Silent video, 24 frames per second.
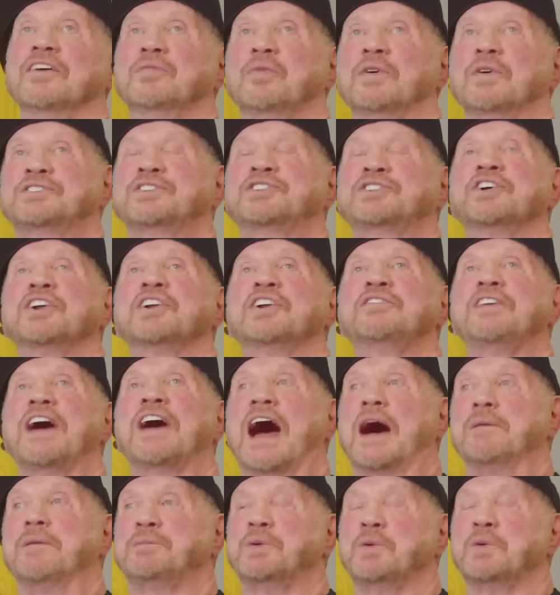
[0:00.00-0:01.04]
What should have
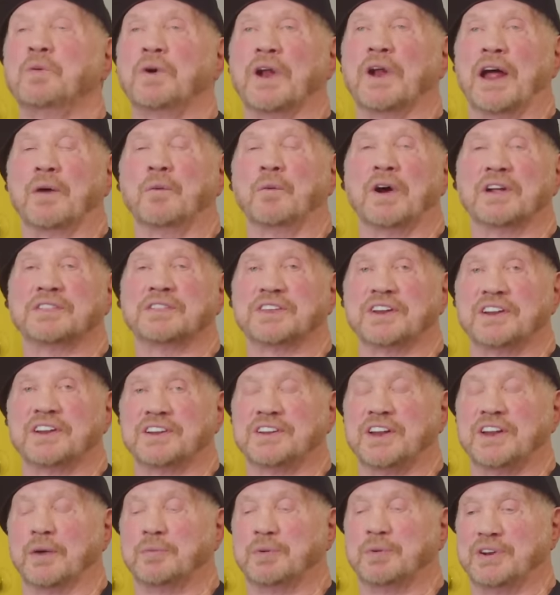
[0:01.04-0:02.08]
happened when I went to the
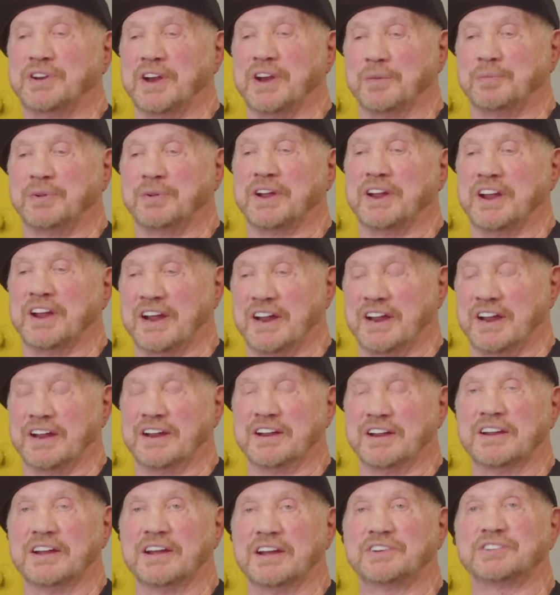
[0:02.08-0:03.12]

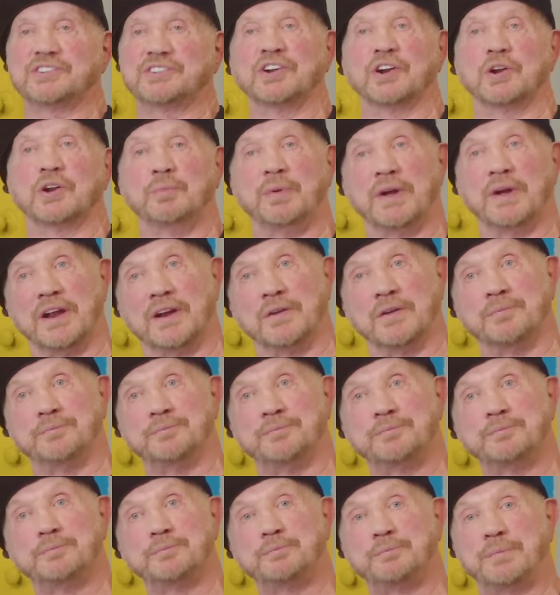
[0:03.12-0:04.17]
WWE, it should have been
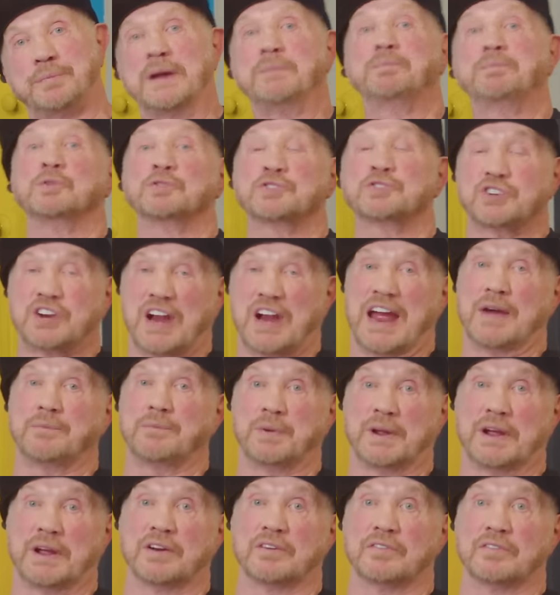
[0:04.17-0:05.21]
people's
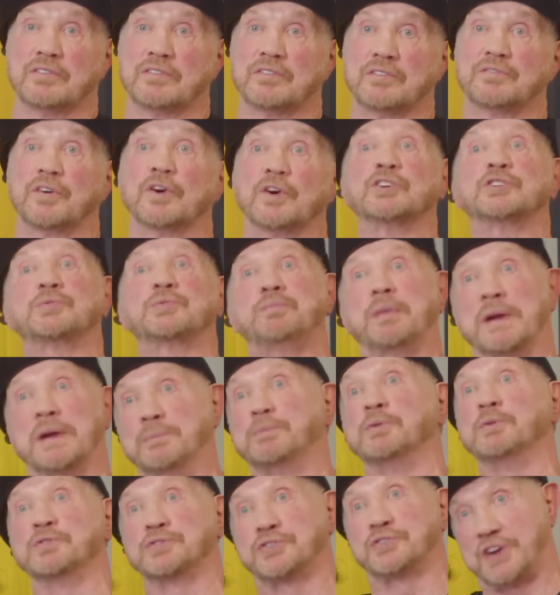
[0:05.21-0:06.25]
champion versus
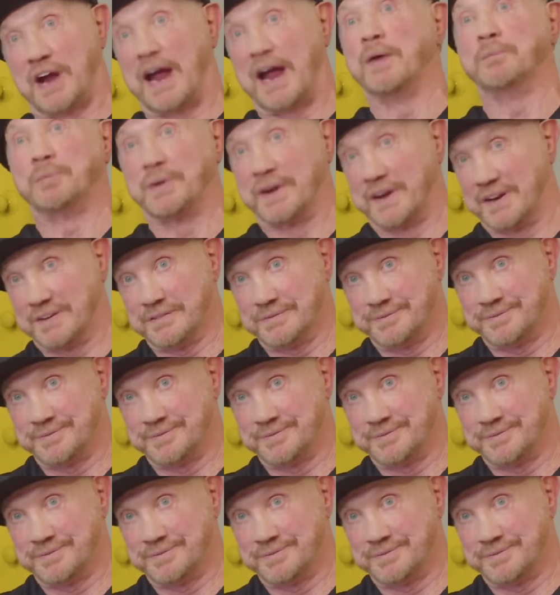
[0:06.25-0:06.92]
people's champion.